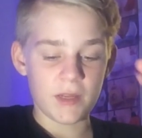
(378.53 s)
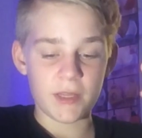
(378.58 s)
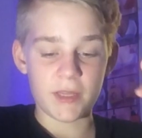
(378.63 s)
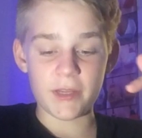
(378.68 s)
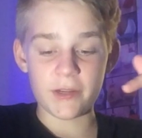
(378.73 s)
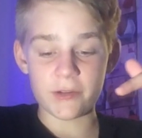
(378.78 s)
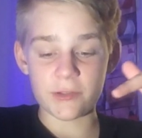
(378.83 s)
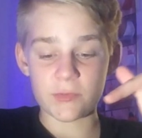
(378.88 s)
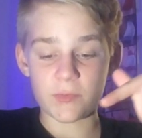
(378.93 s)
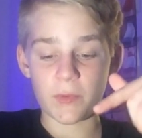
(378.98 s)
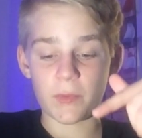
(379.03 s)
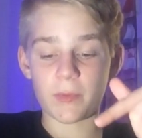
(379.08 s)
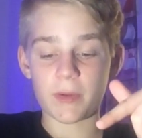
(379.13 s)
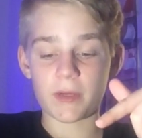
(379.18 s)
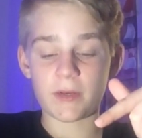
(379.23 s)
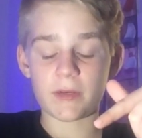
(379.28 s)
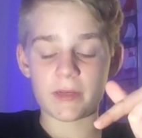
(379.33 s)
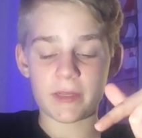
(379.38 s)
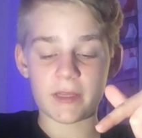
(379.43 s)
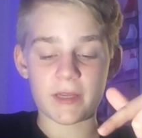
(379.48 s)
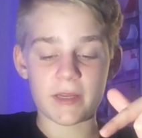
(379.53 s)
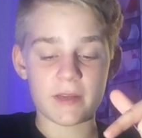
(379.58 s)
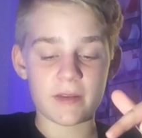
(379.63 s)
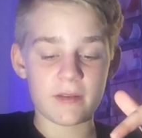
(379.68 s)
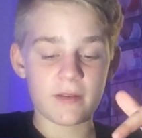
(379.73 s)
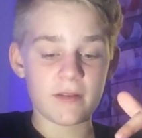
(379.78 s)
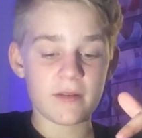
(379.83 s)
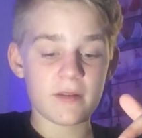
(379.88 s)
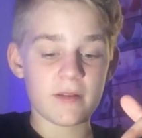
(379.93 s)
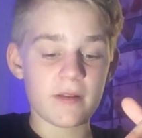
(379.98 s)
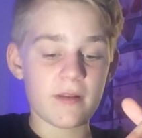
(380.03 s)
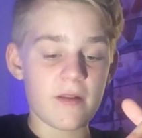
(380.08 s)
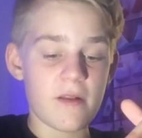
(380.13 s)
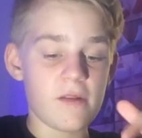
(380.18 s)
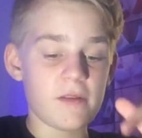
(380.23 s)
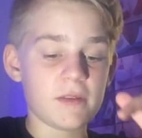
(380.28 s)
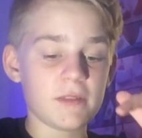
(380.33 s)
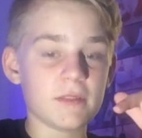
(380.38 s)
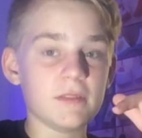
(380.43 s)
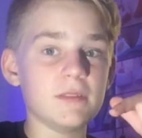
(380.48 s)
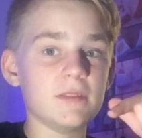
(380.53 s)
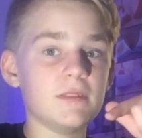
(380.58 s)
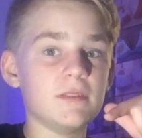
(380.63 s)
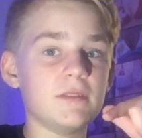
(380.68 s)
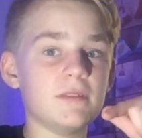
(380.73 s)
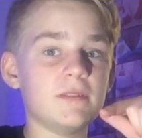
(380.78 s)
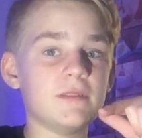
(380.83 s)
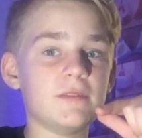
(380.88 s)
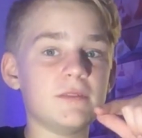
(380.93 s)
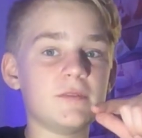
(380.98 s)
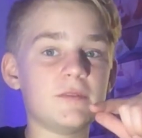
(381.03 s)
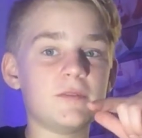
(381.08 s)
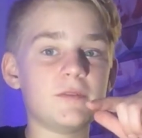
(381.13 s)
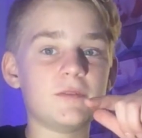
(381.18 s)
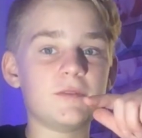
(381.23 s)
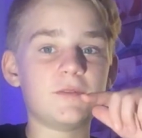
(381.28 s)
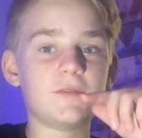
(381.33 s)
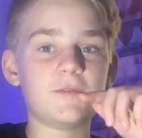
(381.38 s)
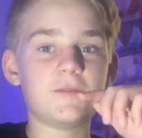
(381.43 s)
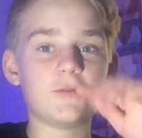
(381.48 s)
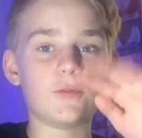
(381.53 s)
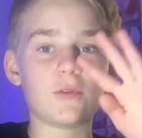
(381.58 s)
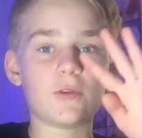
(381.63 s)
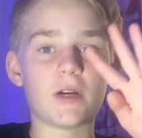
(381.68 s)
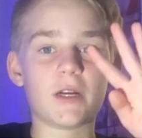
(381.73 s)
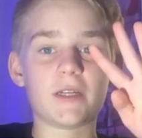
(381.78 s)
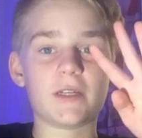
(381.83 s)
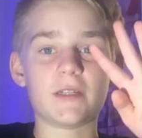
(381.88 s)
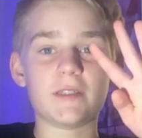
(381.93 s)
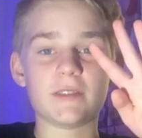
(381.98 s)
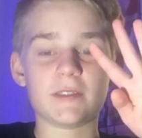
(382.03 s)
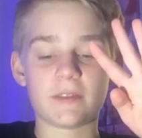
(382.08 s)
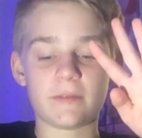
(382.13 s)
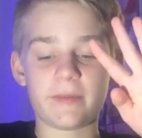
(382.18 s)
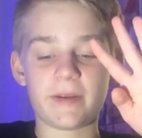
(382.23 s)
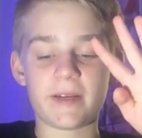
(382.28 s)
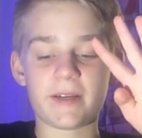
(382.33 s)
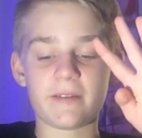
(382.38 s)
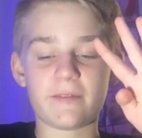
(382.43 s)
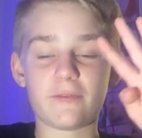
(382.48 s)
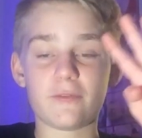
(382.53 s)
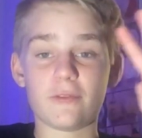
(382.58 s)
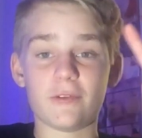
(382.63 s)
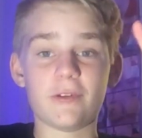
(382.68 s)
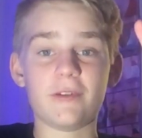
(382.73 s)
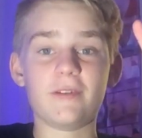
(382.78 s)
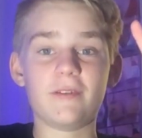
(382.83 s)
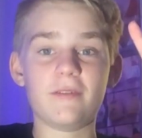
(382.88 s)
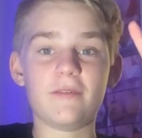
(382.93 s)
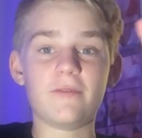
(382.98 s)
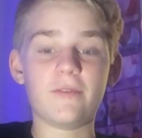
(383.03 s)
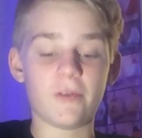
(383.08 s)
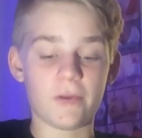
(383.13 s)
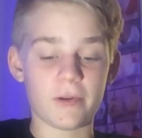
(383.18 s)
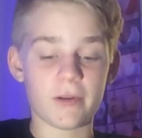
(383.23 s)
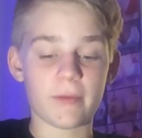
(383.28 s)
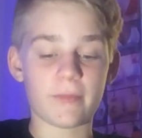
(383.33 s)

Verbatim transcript: Here's where we're going to get four icons in a pack. Four. Four.